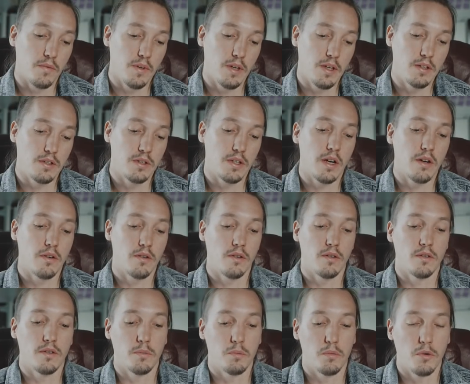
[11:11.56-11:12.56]
in
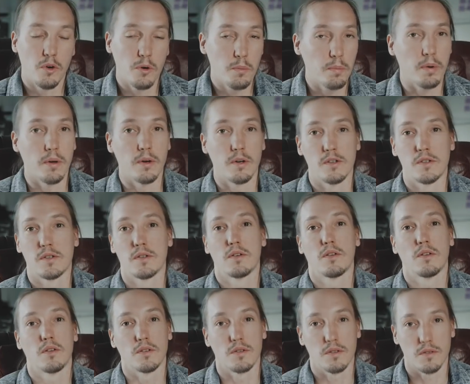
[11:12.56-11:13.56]
general, the more
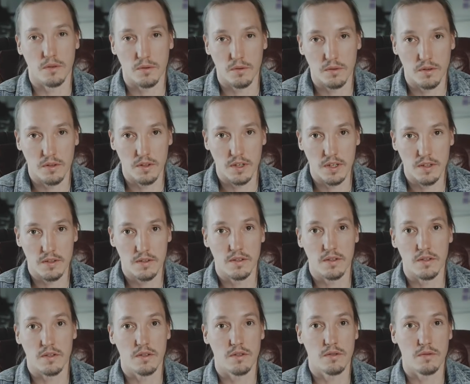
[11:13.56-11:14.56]
personal a story is,
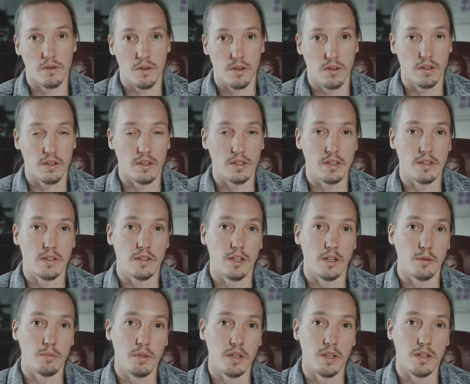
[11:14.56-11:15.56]
the stronger it's
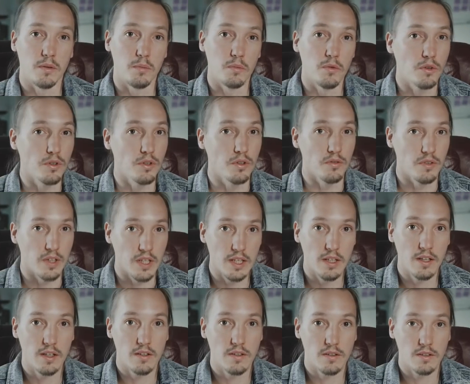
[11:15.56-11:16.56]
going to be and the more
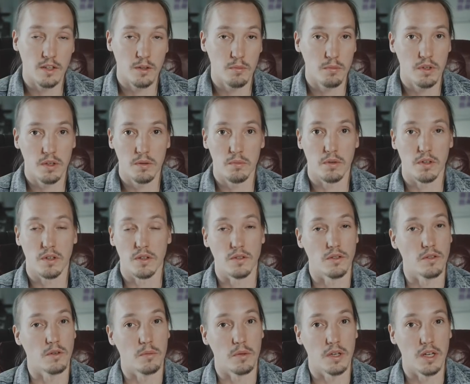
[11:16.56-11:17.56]
unique it's going to be,
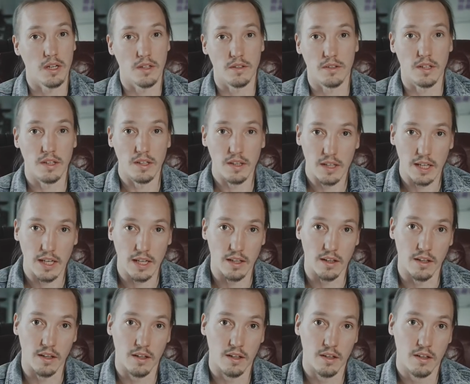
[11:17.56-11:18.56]
because nobody else can
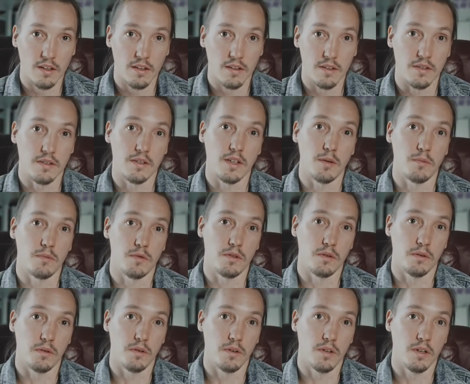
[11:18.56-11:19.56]
tell the same
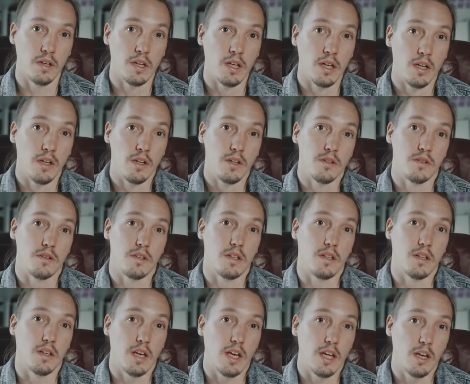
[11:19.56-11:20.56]
story. So
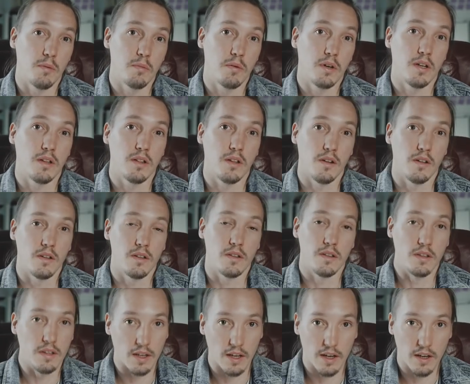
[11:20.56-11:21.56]
I think anybody
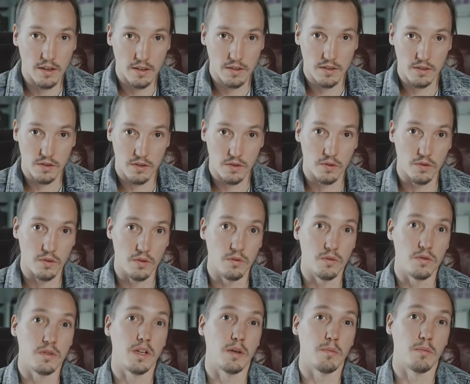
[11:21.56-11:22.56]
that dares to
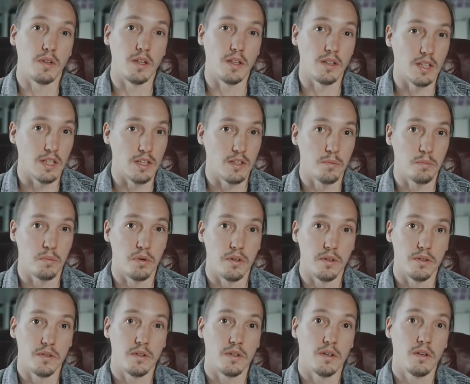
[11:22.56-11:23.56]
do something that's
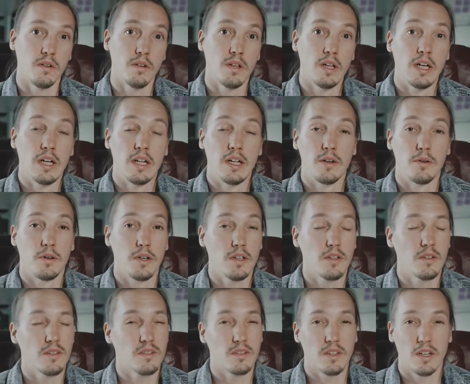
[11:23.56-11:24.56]
personal,
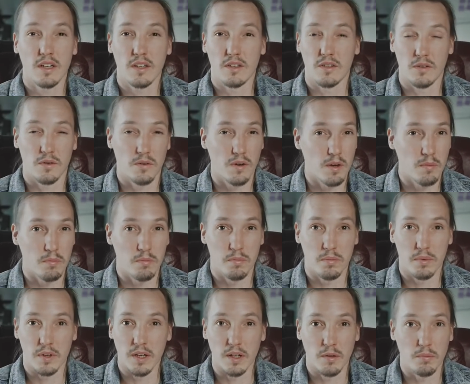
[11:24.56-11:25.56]
it's going to
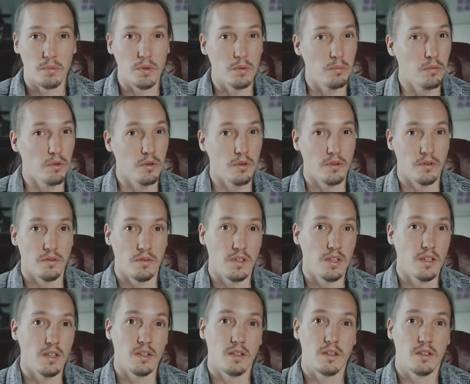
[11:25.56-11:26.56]
trump and be more
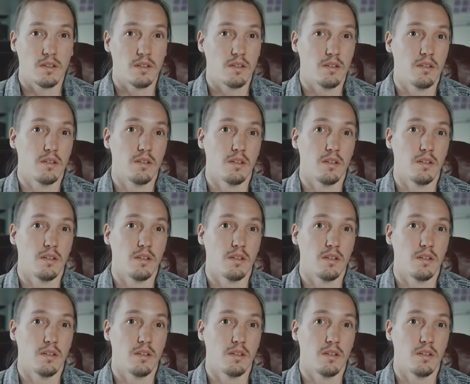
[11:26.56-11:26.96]
unique,